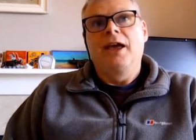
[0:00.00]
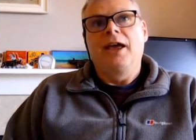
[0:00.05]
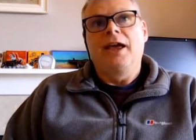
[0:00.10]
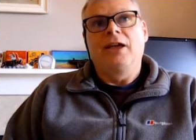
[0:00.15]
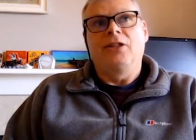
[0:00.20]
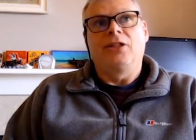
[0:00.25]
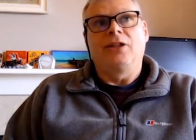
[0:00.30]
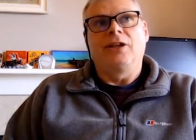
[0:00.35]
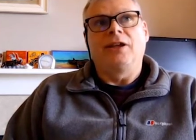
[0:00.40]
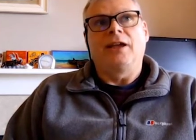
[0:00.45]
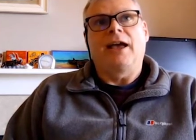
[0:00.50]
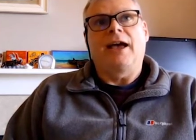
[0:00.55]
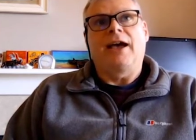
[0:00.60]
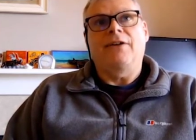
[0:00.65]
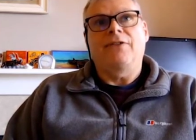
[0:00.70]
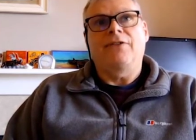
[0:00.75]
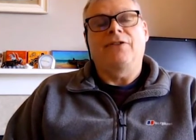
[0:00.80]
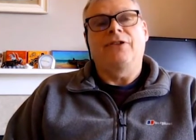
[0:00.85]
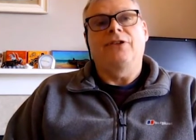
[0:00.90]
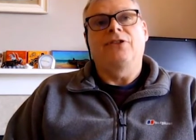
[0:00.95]
It's the
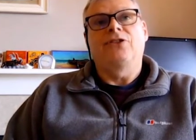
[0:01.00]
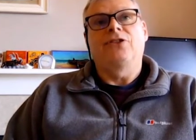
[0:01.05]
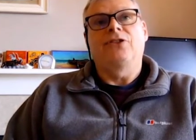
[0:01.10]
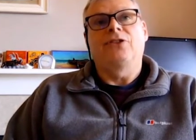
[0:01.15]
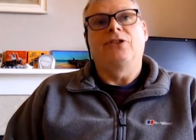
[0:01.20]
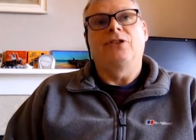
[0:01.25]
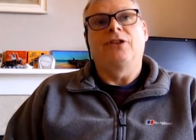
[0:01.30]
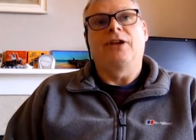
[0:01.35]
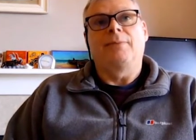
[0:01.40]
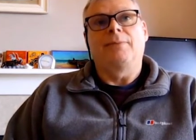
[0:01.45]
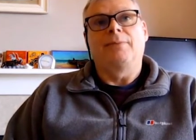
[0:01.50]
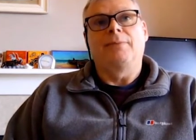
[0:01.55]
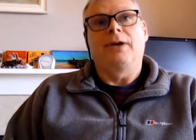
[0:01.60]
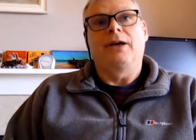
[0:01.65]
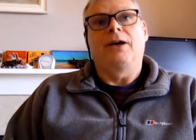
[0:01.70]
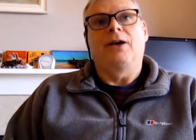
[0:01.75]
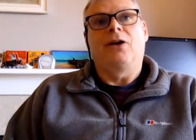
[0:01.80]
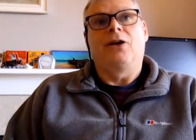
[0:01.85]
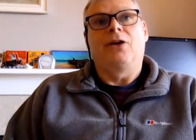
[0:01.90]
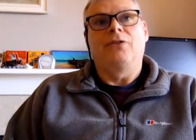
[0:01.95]
average
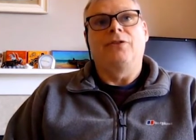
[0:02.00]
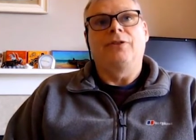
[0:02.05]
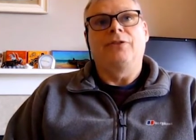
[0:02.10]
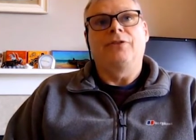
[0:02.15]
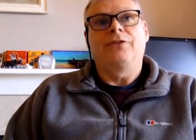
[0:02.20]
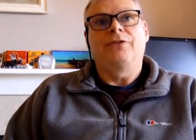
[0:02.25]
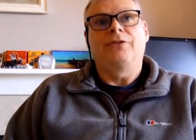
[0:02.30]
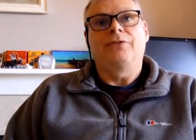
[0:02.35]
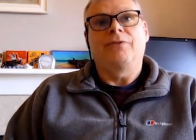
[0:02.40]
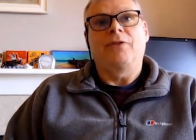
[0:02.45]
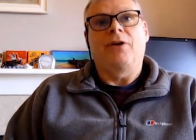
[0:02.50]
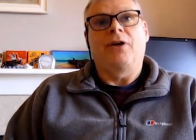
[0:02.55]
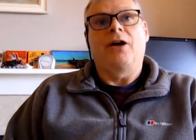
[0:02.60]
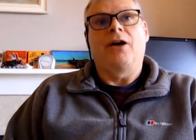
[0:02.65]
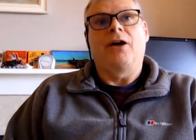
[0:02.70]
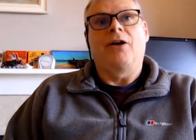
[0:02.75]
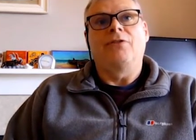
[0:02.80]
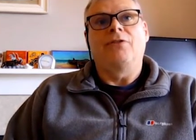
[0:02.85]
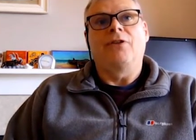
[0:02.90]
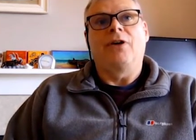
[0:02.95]
number
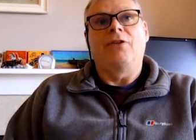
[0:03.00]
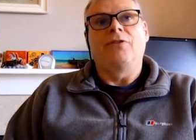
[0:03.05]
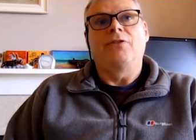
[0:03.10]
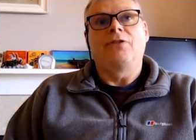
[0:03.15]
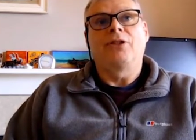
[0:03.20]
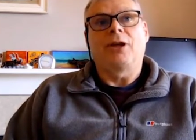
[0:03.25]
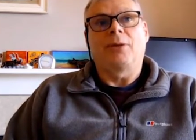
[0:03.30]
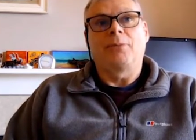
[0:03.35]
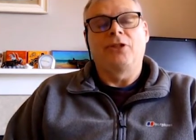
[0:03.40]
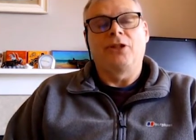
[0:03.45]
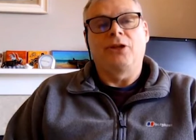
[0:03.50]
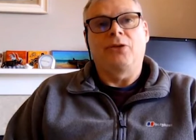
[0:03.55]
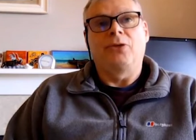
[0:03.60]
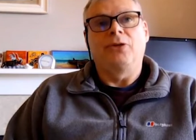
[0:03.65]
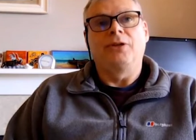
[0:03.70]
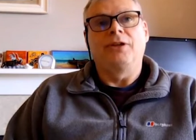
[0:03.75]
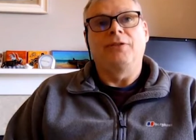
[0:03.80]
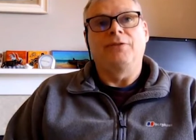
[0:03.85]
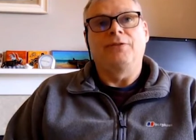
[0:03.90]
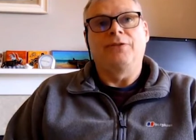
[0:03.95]
of
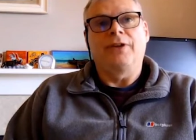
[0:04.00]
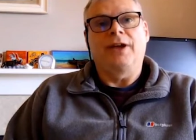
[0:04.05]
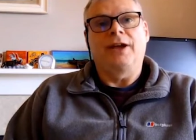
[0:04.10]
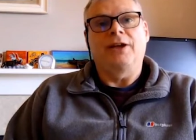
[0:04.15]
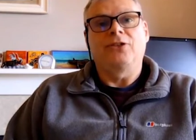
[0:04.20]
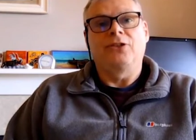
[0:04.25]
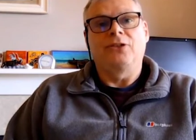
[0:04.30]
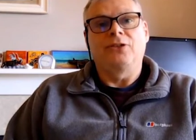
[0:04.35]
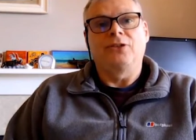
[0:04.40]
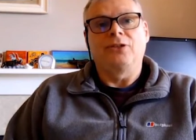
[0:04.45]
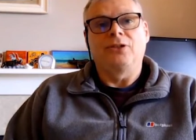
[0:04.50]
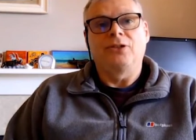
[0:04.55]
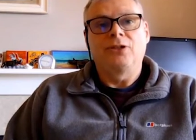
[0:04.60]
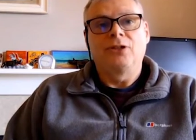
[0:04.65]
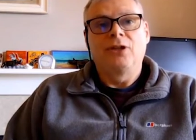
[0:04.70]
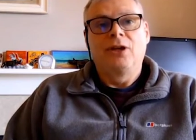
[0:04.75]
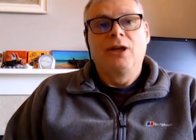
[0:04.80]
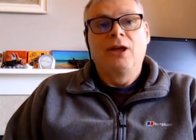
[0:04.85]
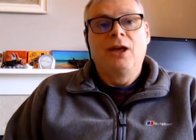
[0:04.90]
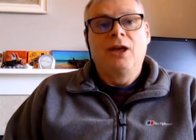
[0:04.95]
subsequent
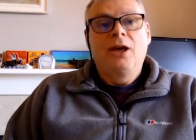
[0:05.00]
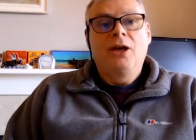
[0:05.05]
infections